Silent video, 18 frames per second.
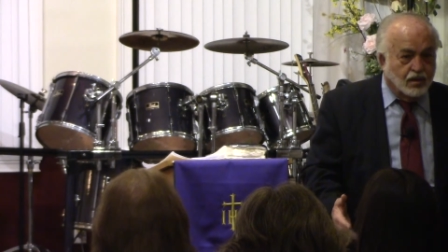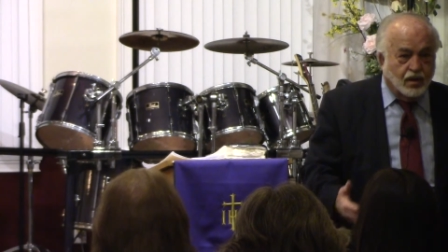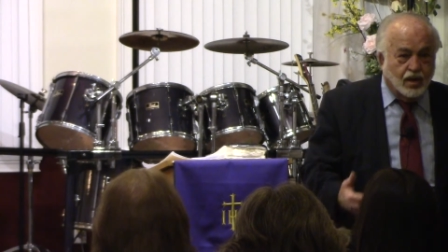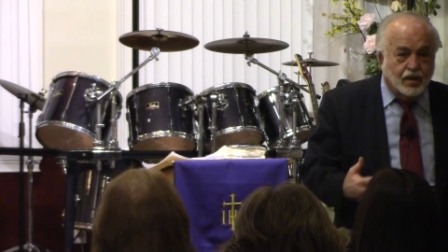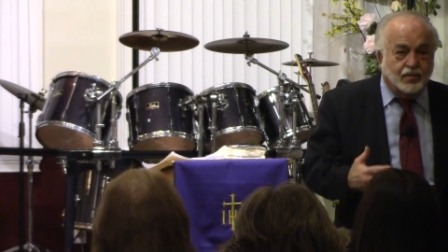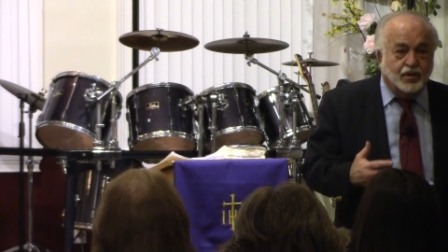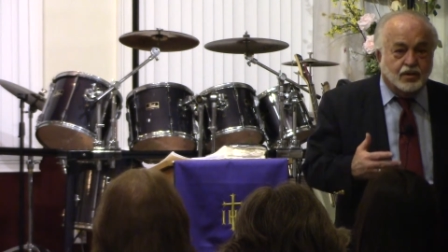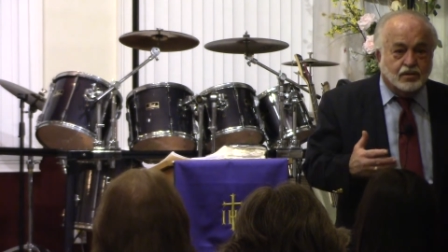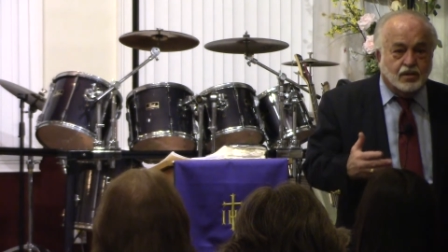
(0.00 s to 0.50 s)

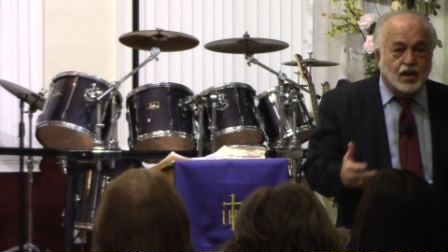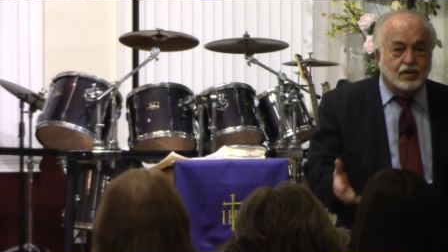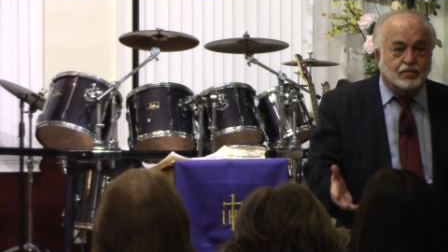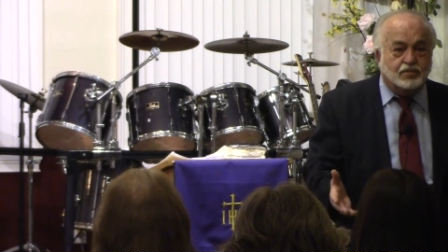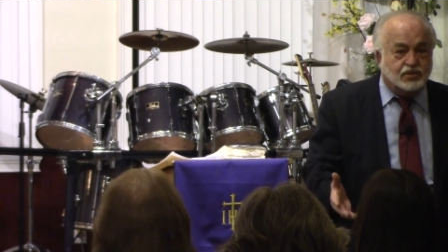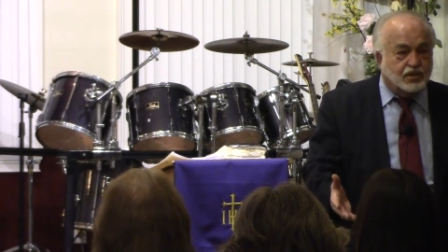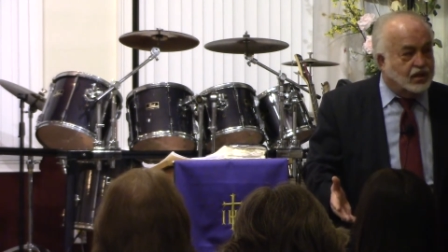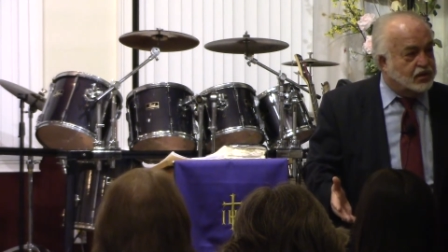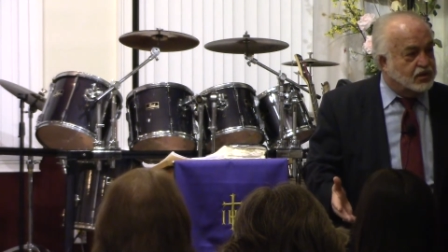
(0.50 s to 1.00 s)
How many
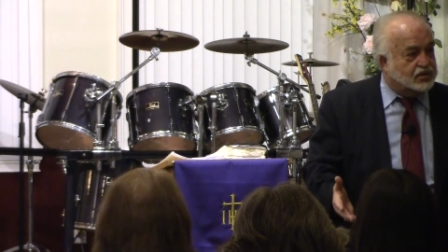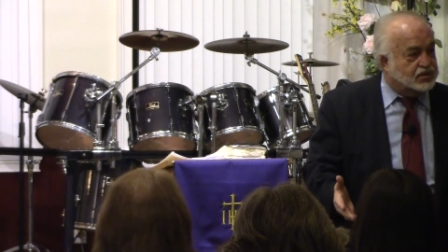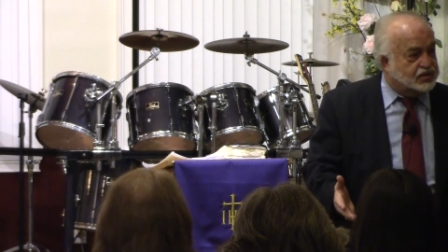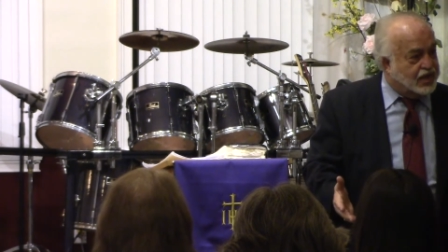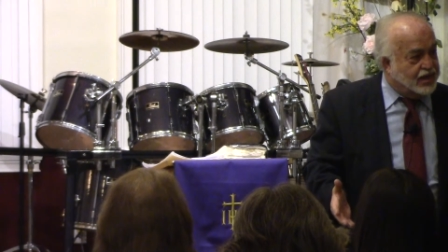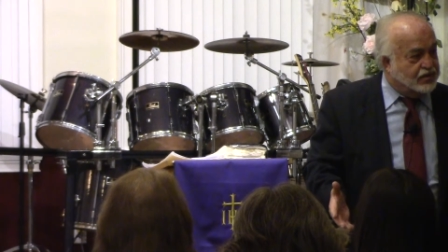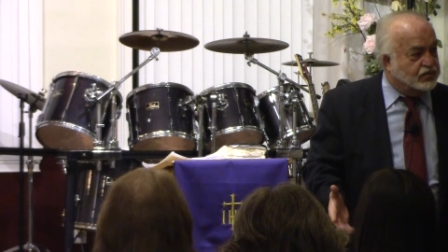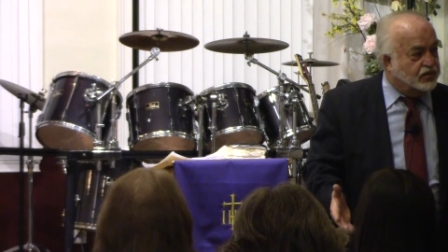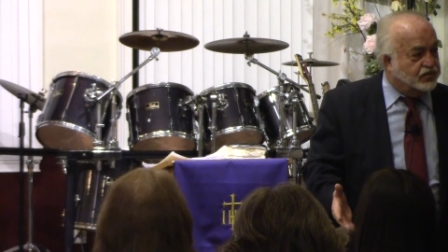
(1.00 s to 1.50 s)
times he had to
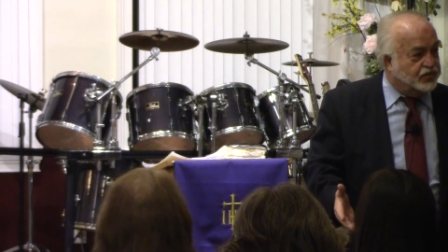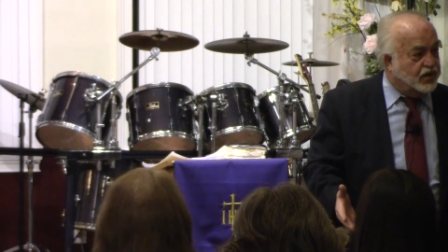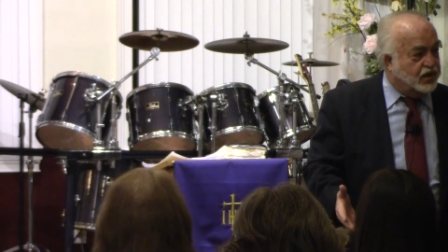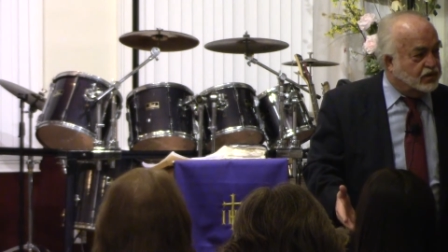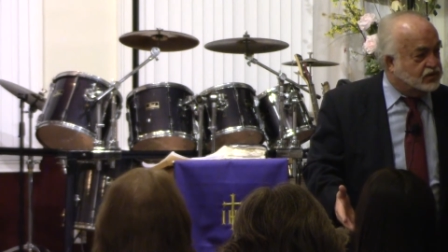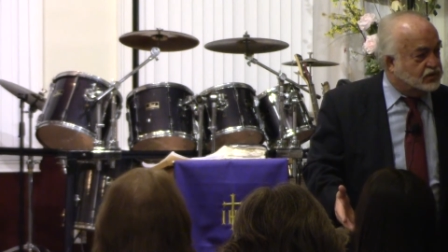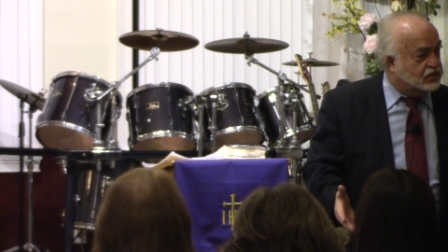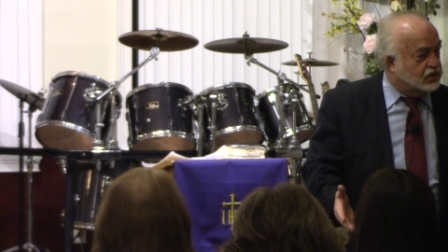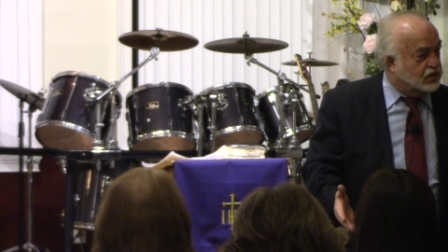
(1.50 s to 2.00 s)

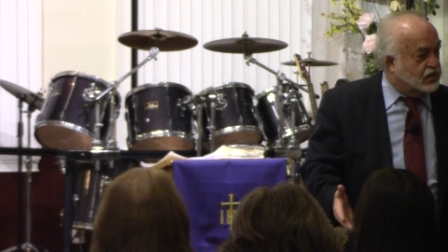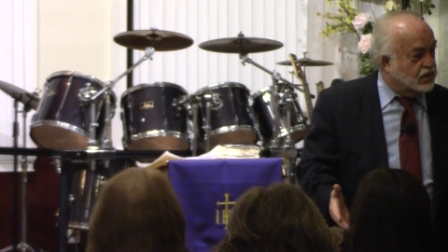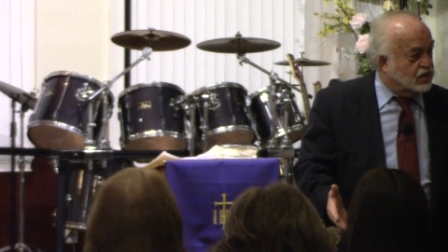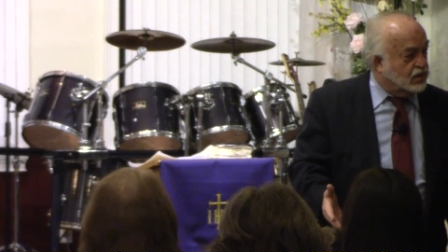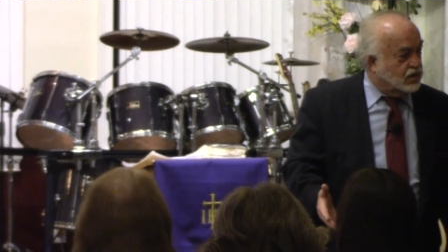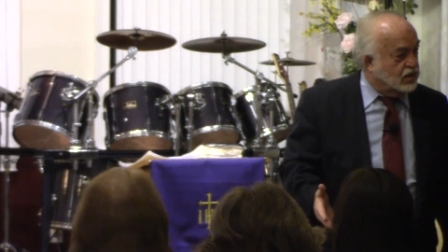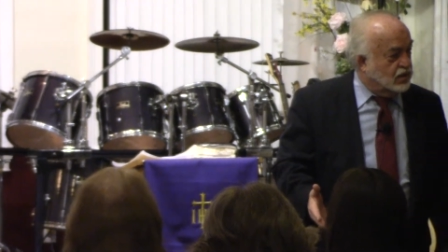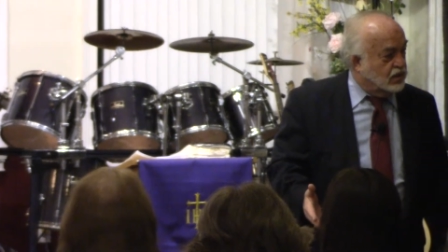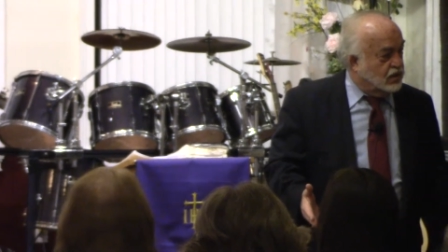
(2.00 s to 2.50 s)
sacrifice
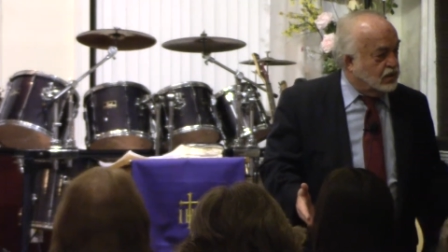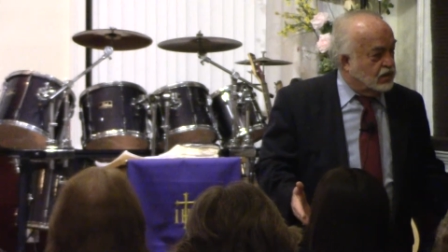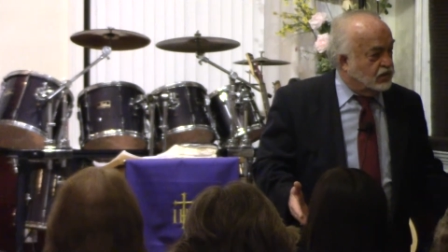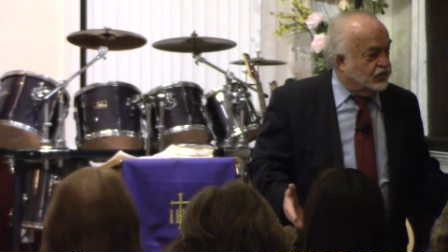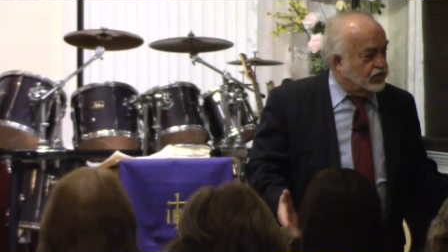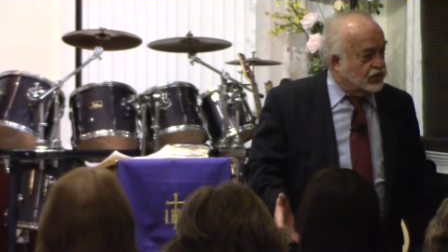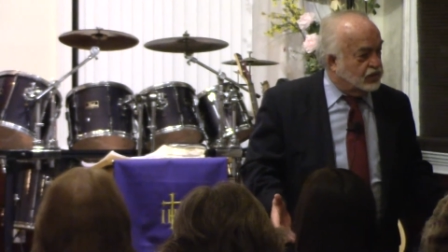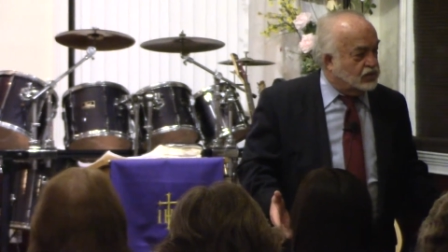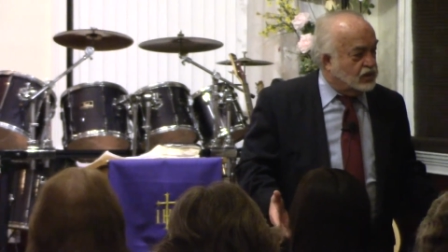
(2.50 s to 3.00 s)

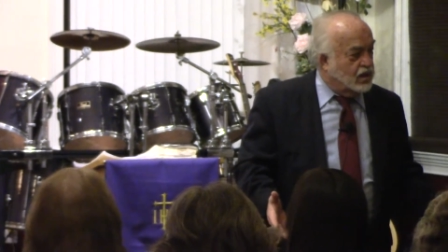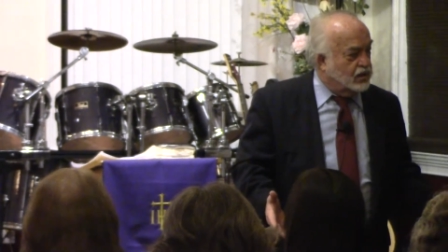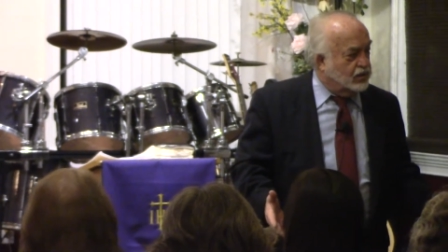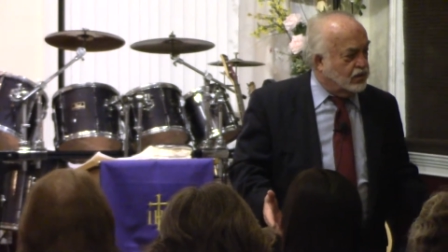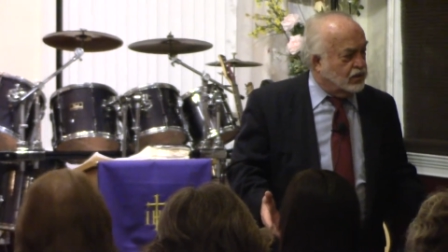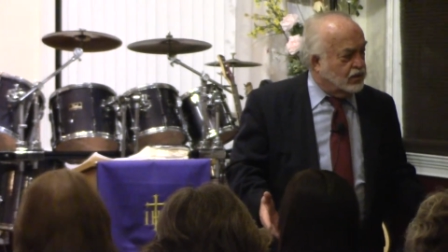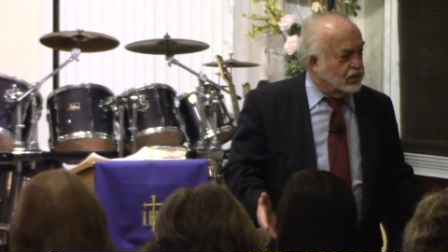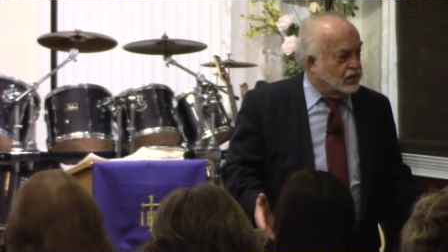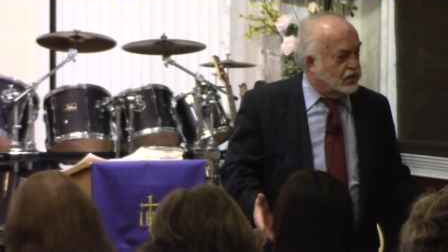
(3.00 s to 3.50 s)
for the
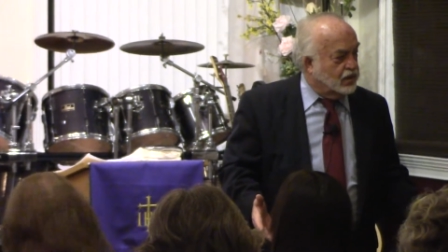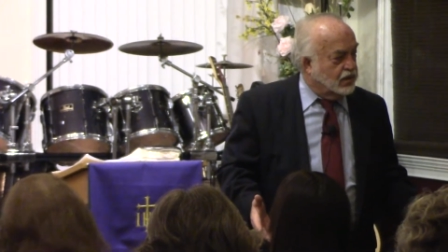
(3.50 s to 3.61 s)
daughter?